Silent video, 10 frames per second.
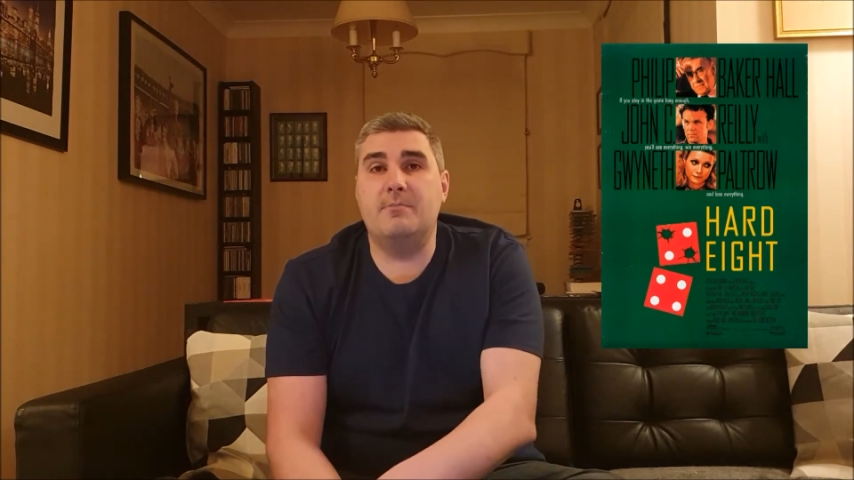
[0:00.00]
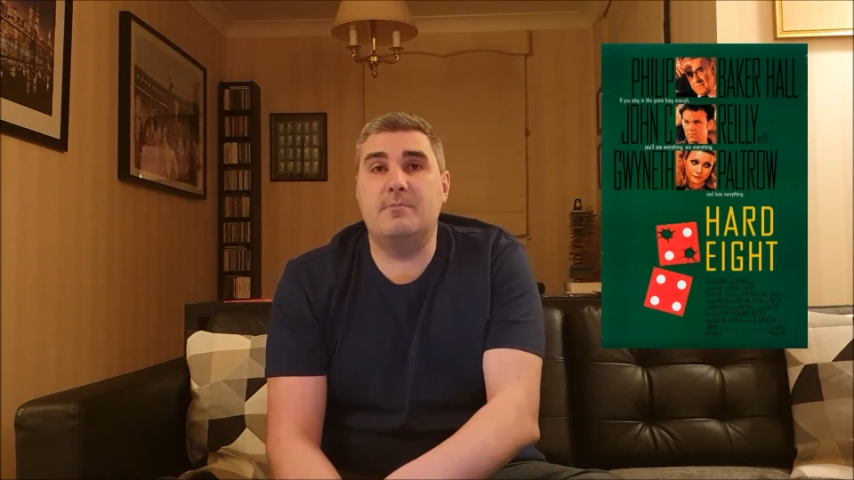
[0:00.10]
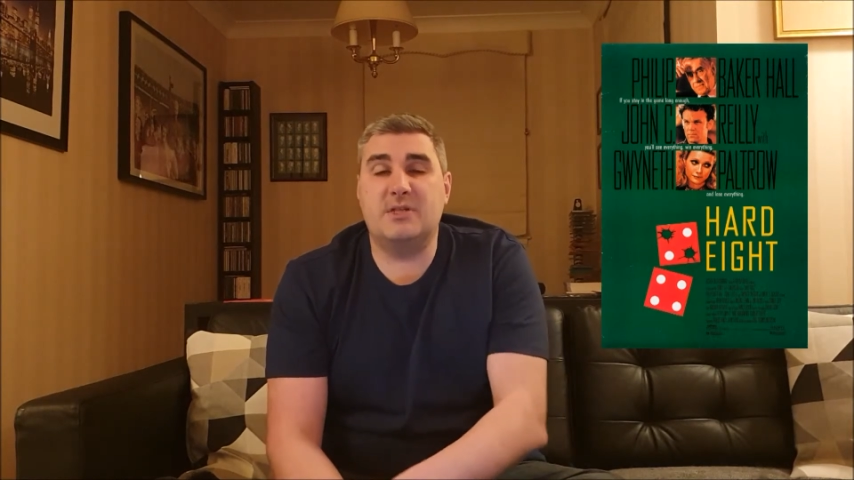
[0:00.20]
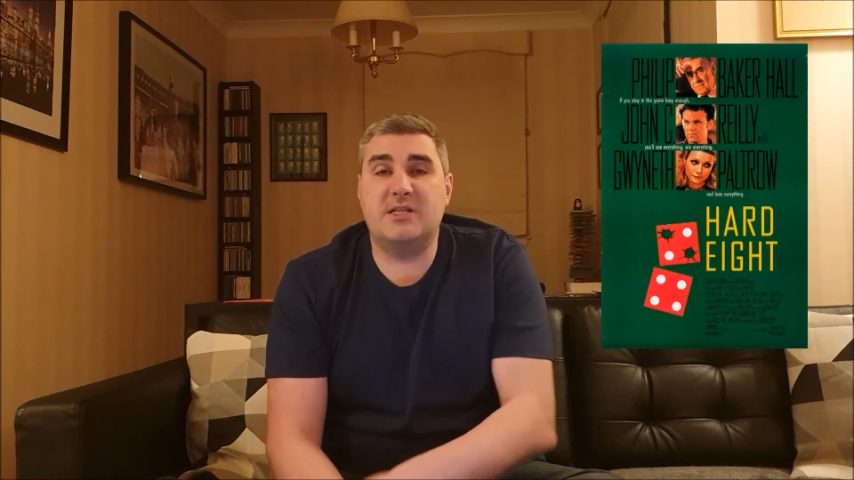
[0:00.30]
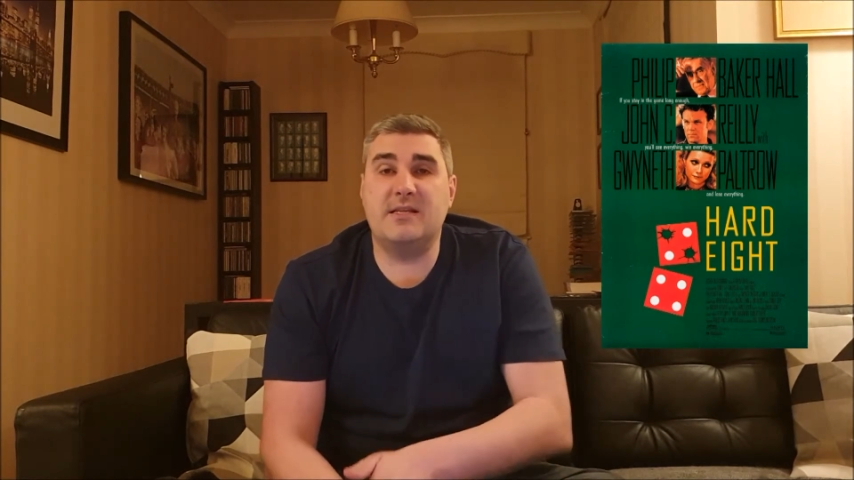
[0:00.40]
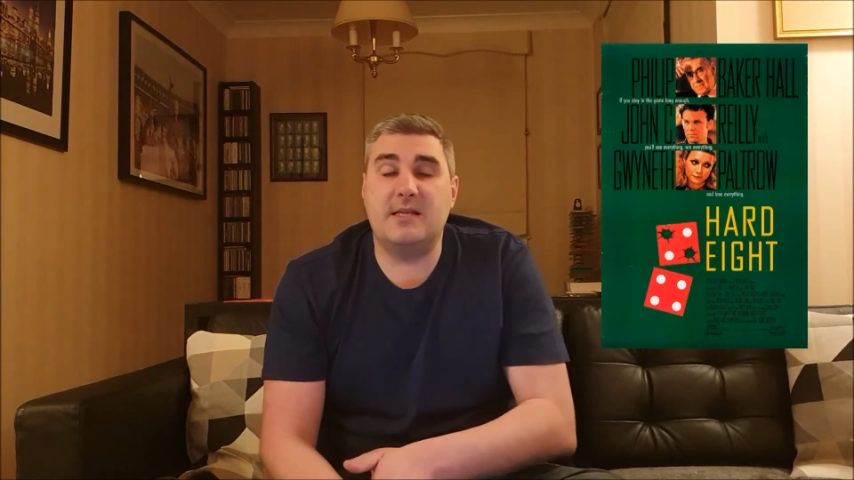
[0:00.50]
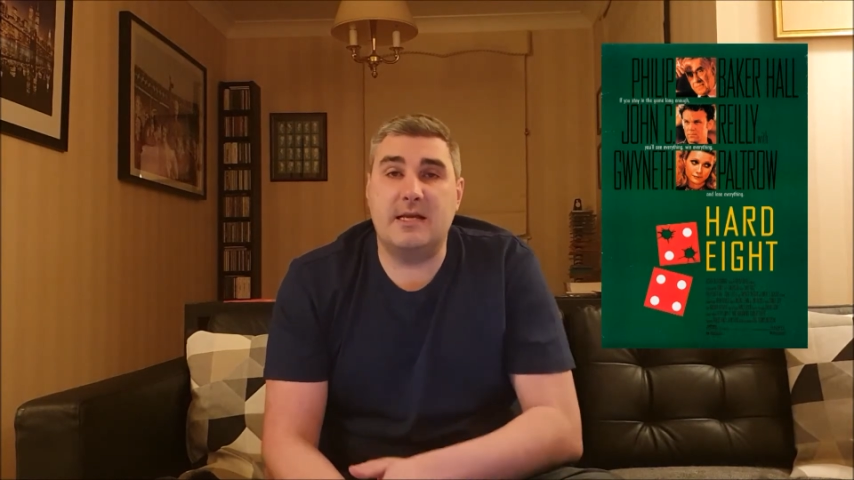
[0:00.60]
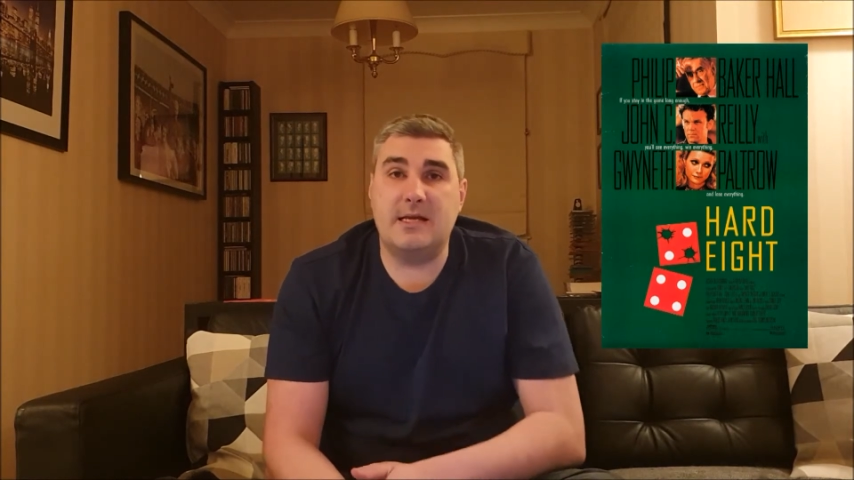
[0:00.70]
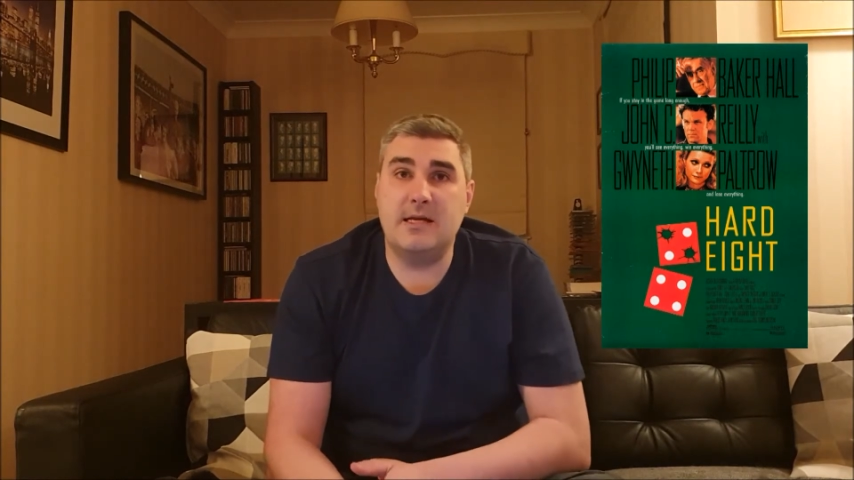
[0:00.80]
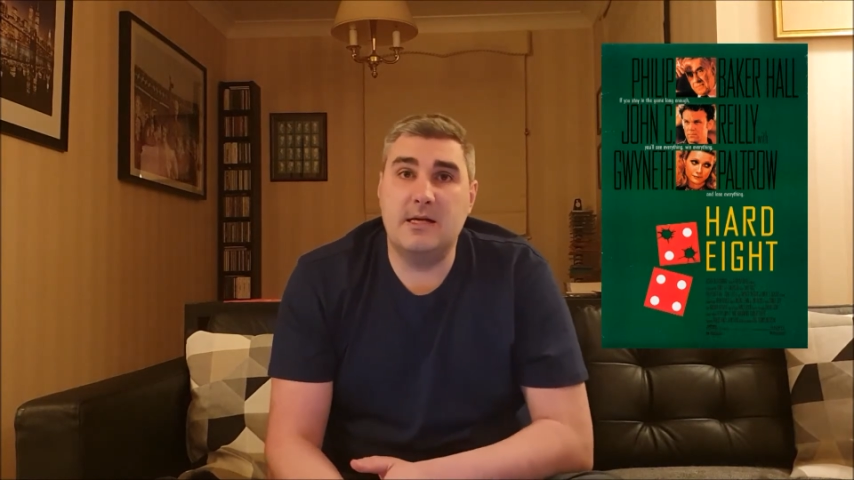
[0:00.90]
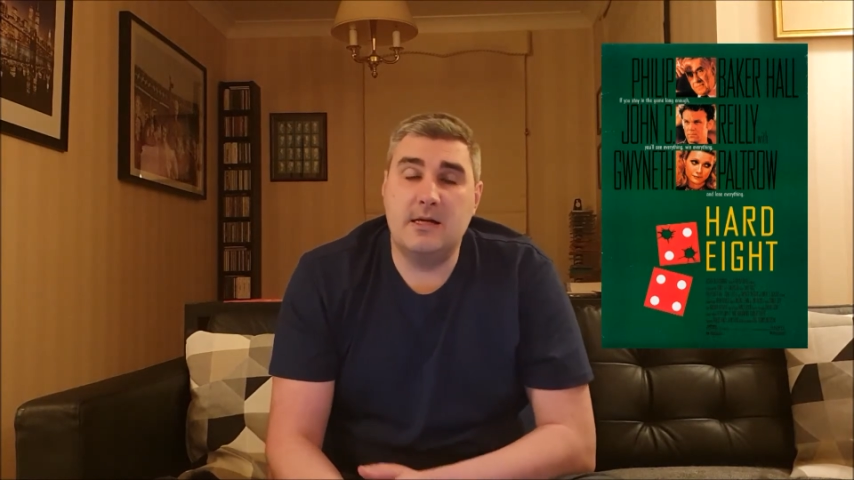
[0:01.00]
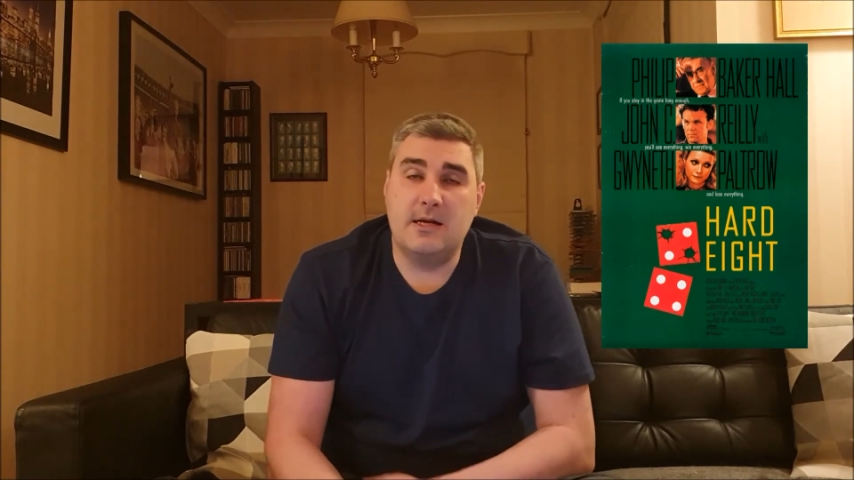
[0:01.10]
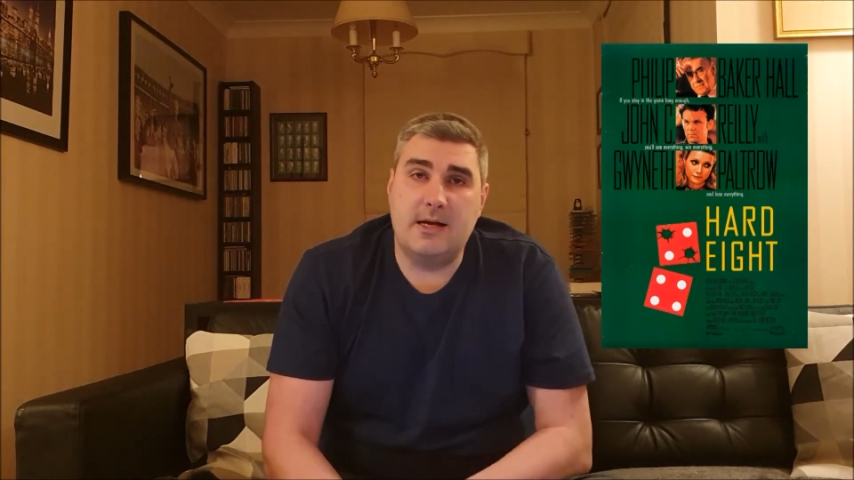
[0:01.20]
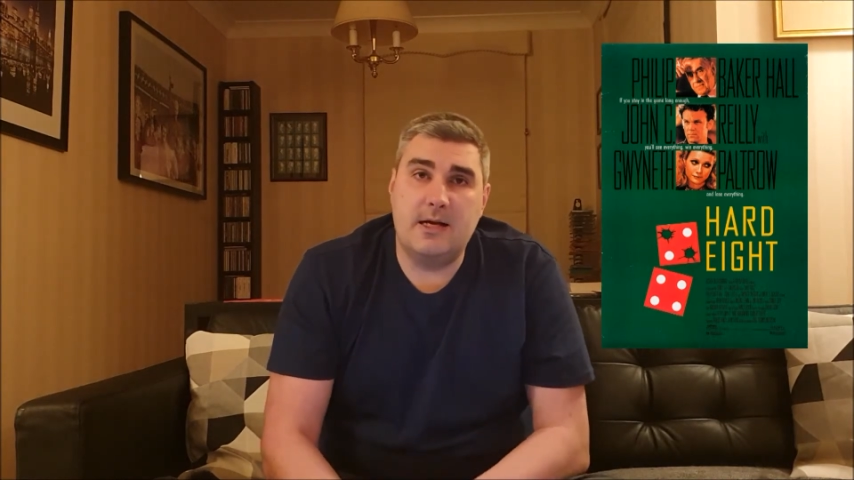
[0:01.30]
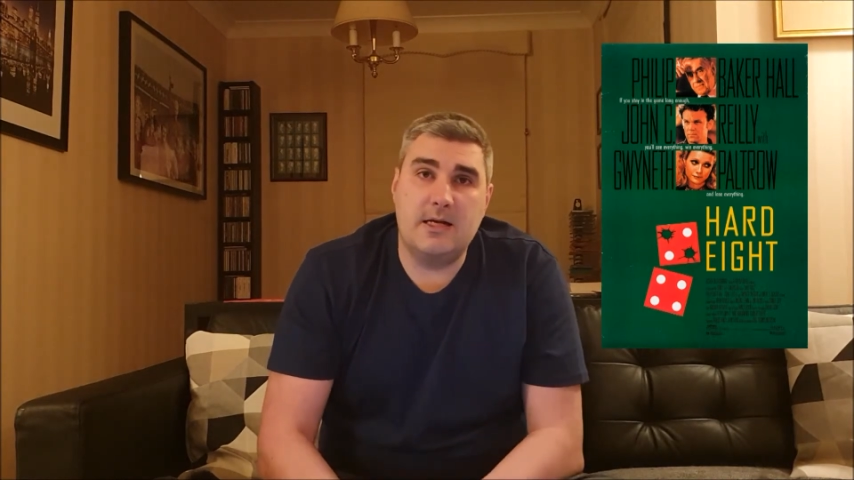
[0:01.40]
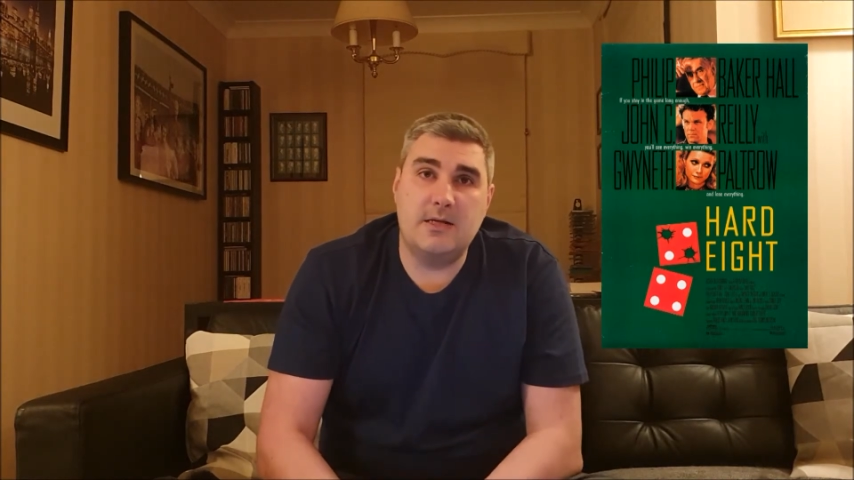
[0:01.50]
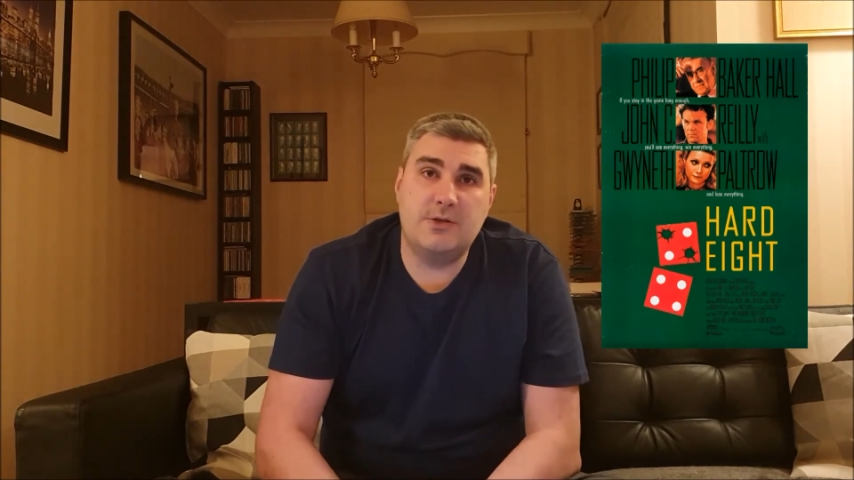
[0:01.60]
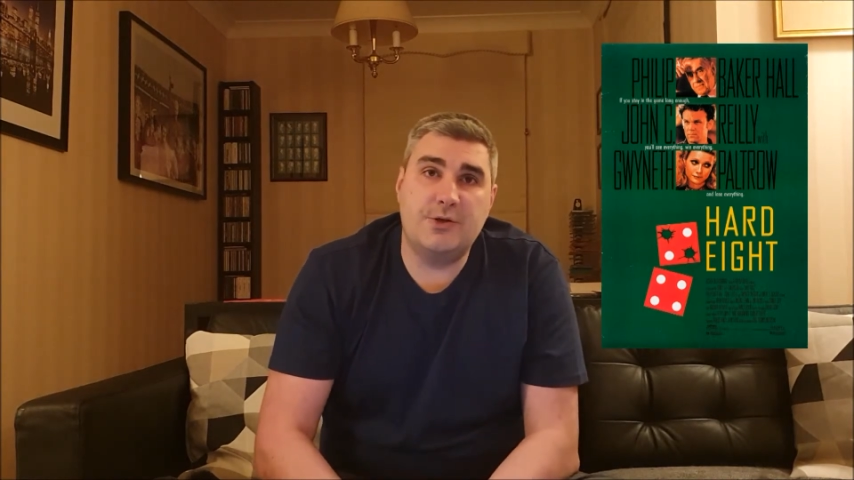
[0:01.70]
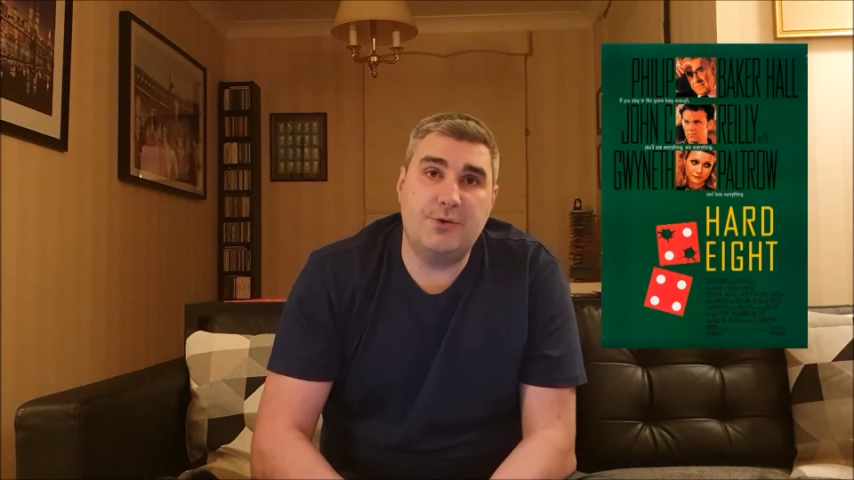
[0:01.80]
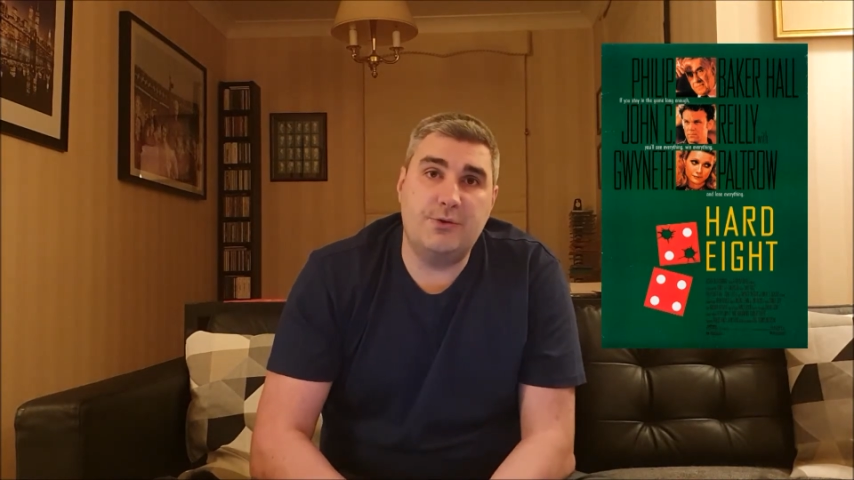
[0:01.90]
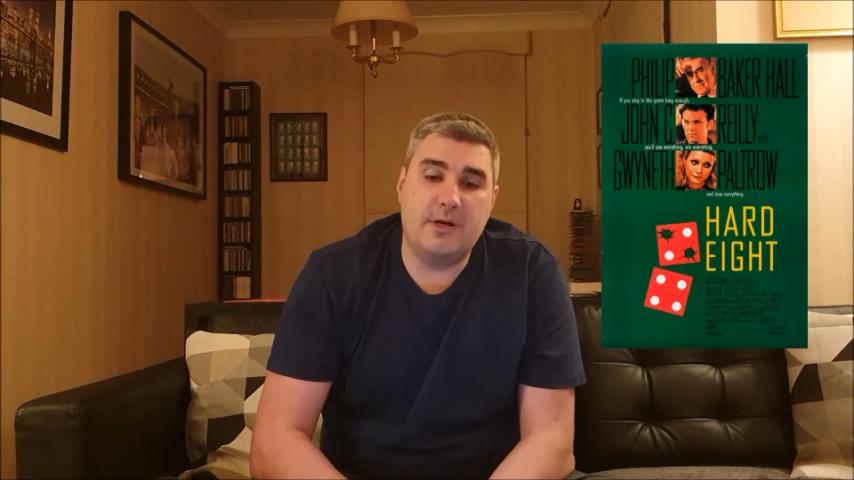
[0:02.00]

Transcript: Sydney to